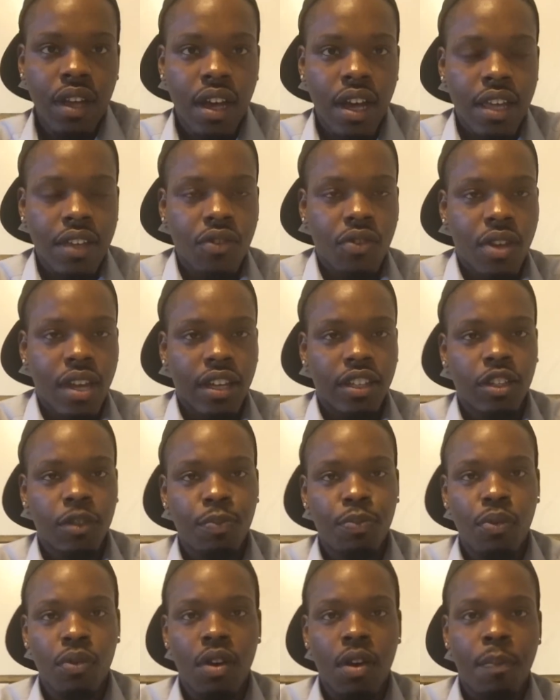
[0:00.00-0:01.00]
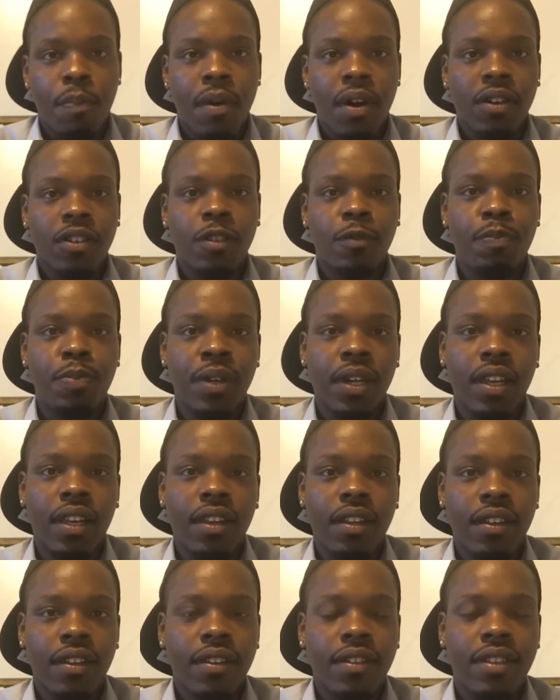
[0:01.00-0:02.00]
You got your boy Boss
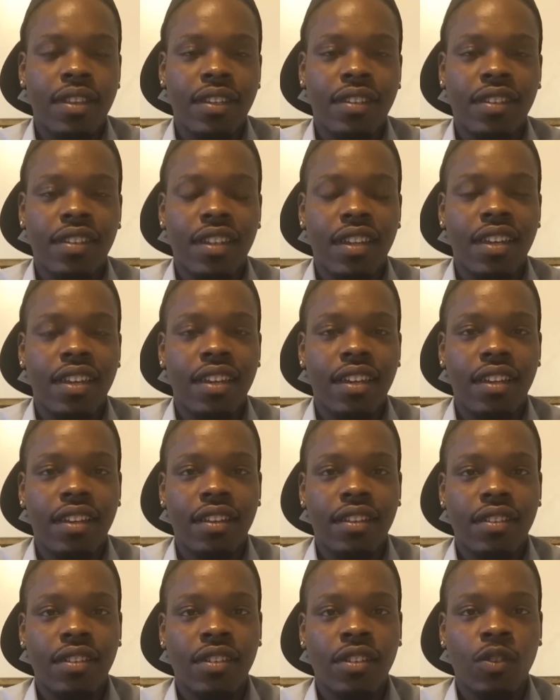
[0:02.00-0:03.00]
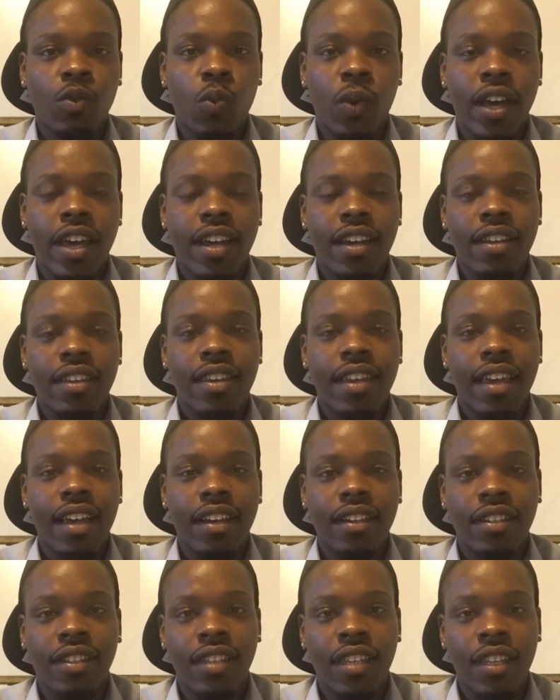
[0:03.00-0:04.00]
Billa. This is Swagger
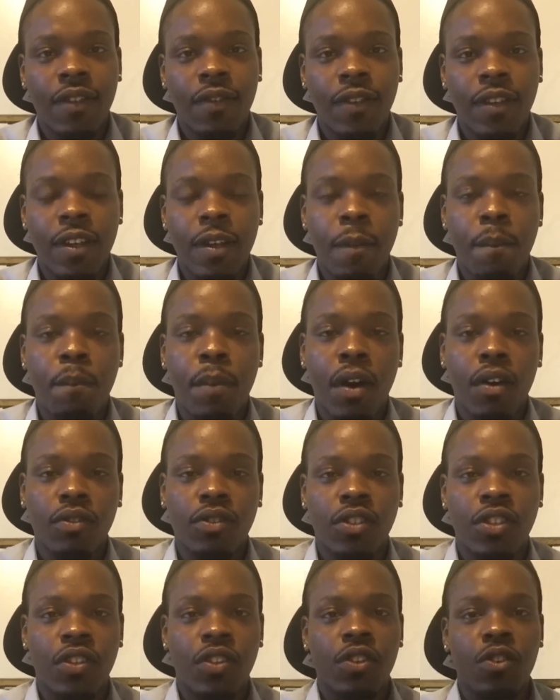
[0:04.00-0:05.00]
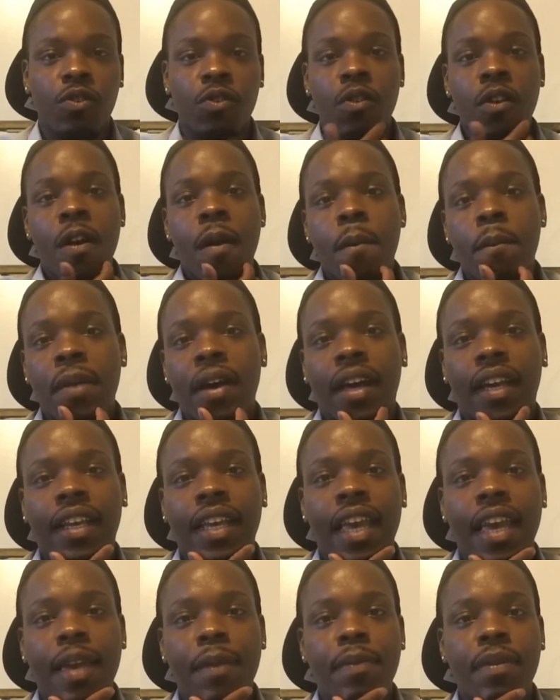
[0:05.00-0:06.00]
Dagger TV, brought to you by
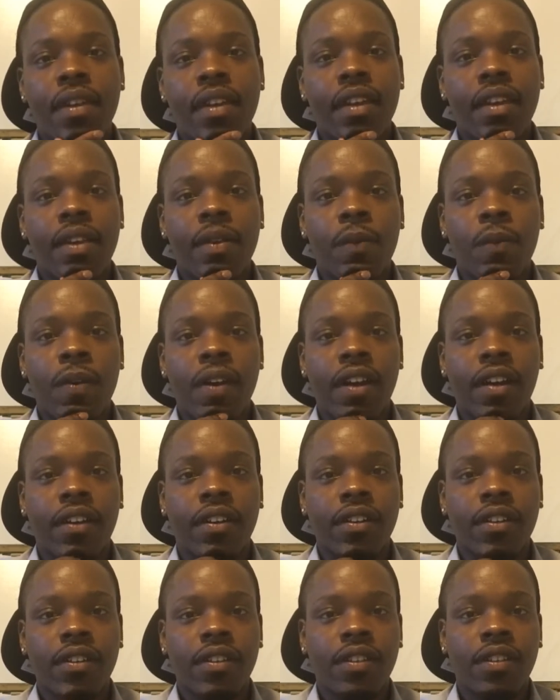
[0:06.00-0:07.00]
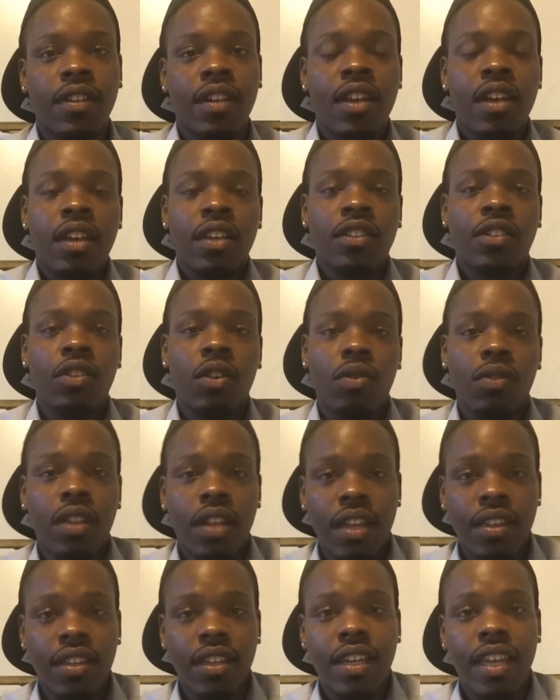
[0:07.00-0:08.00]
KBN Records. So
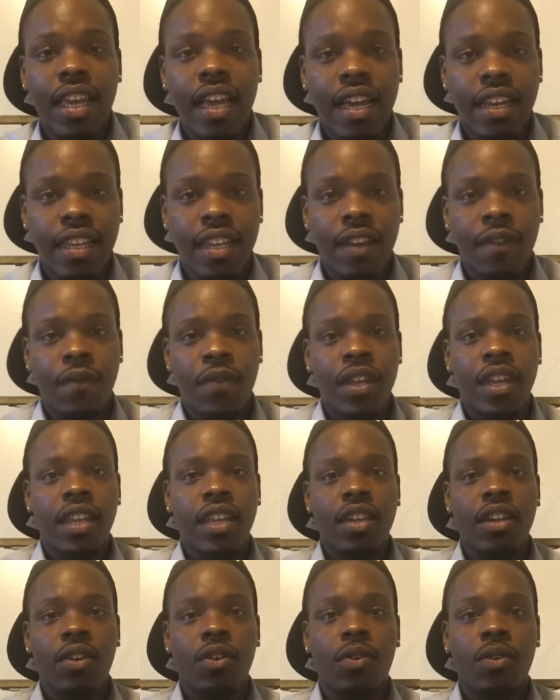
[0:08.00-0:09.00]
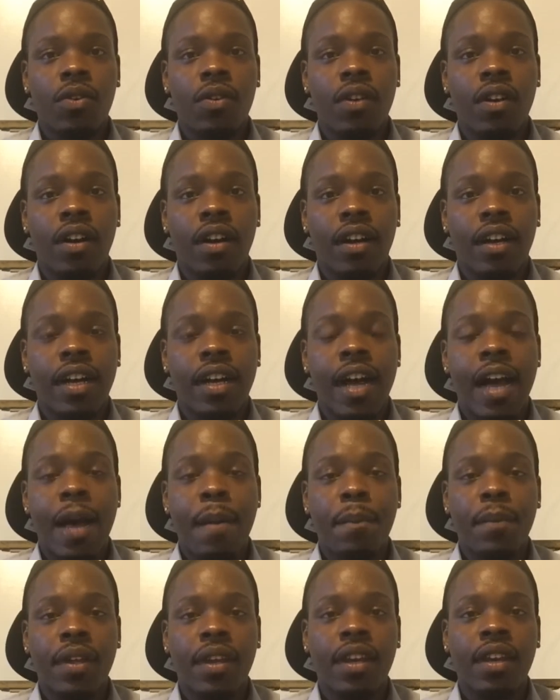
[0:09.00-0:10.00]
the other day I did a video
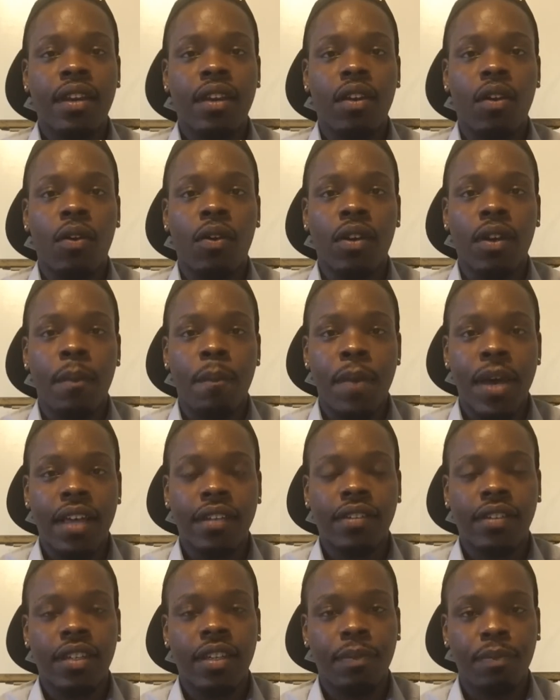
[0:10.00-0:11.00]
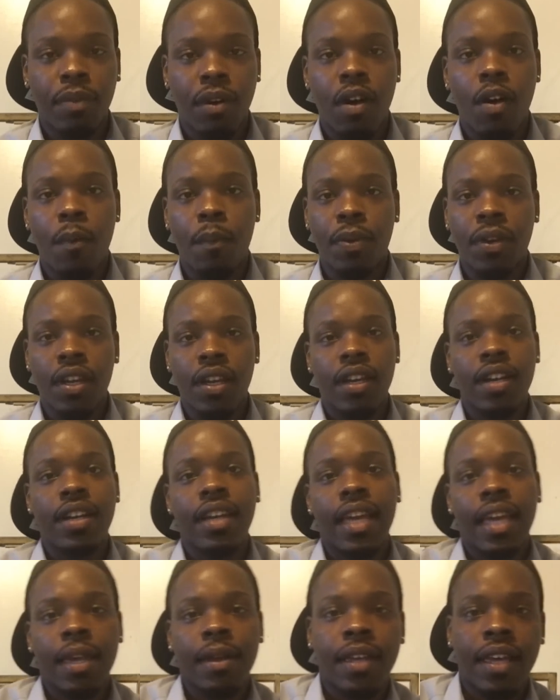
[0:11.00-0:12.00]
commenting on a basketball player
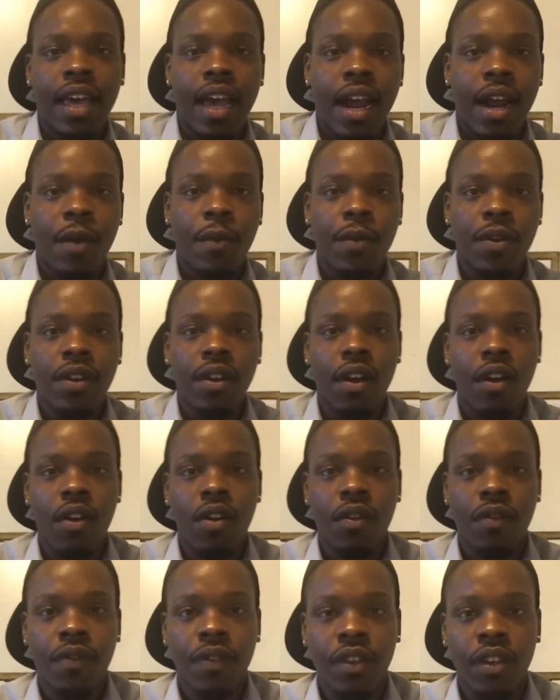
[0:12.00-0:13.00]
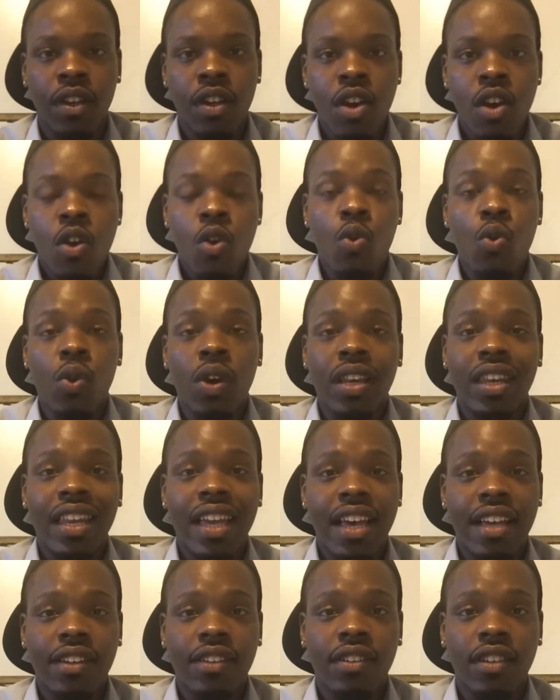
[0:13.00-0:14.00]
named Kyrie Irving, who
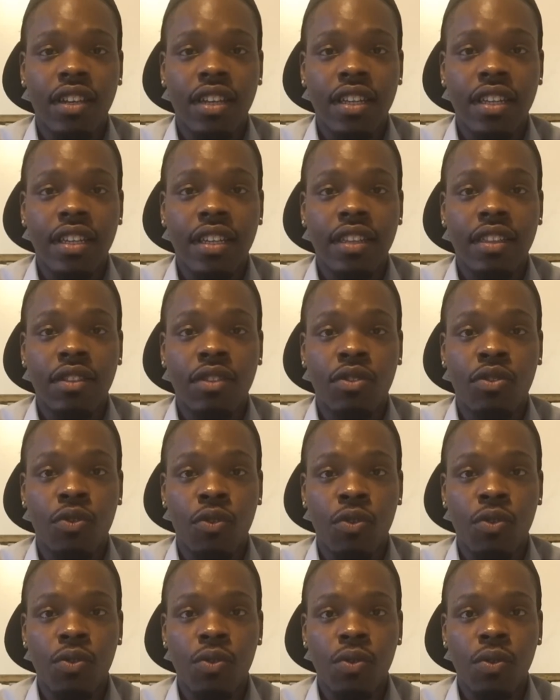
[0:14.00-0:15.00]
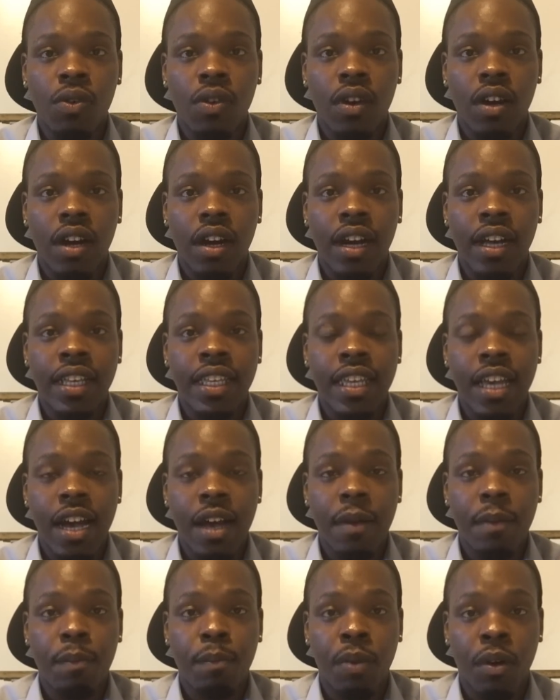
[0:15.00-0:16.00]
allegedly threw a
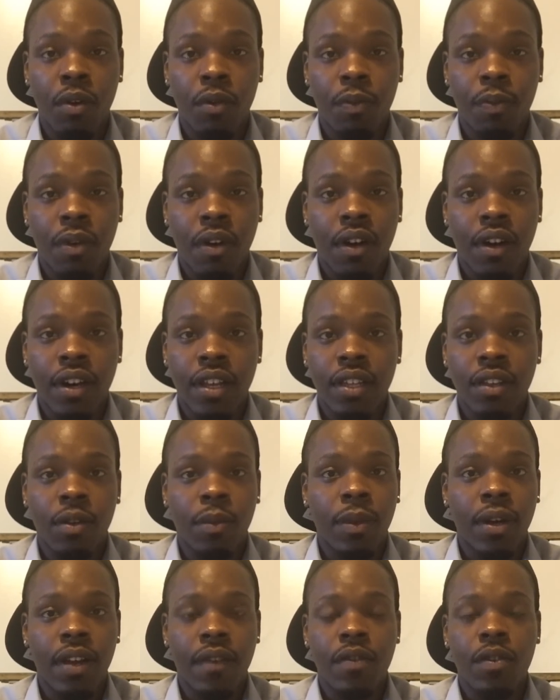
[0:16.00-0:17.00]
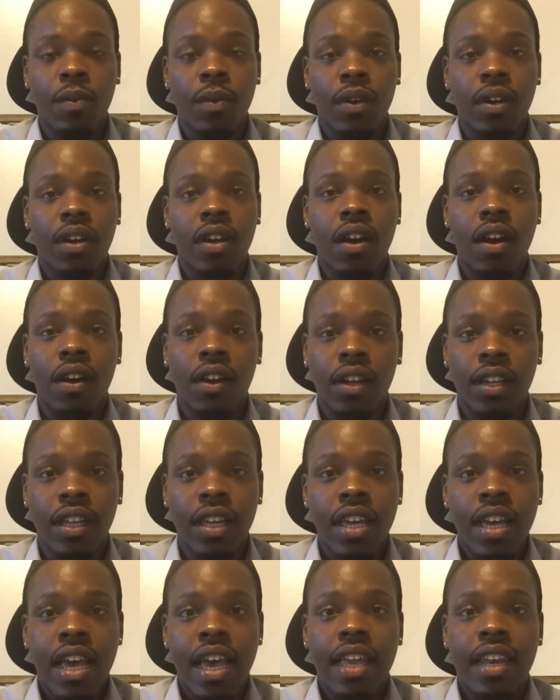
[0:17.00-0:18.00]
yacht boat party or whatever you want to call
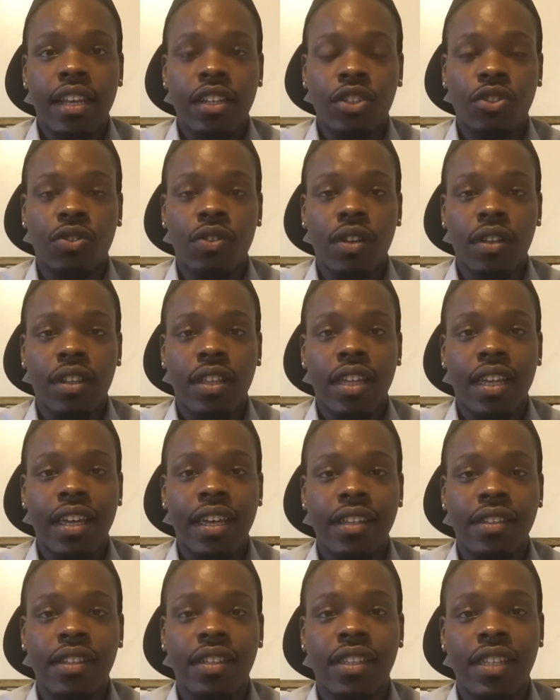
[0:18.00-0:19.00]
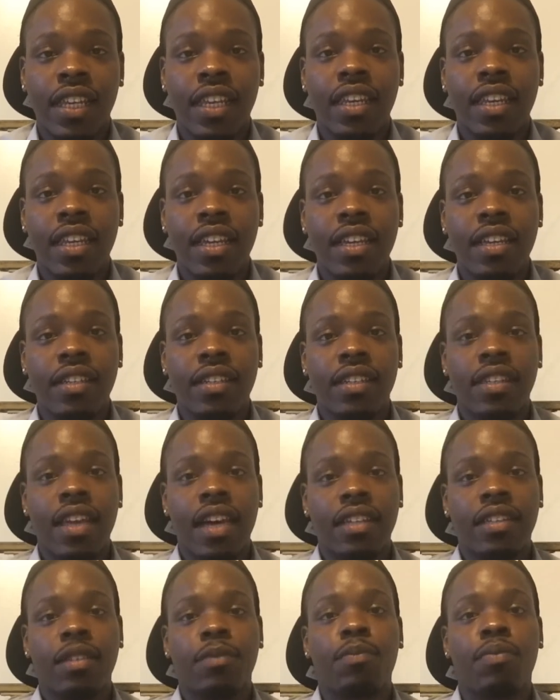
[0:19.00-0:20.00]
it and instructed his attendees
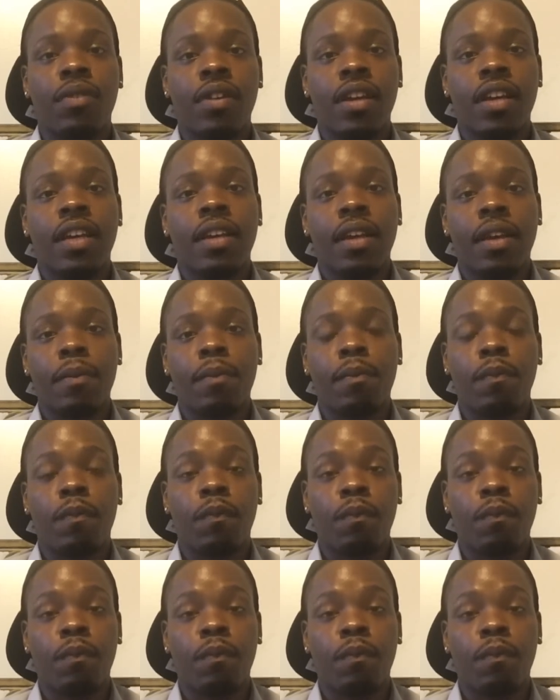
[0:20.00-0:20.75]
not to bring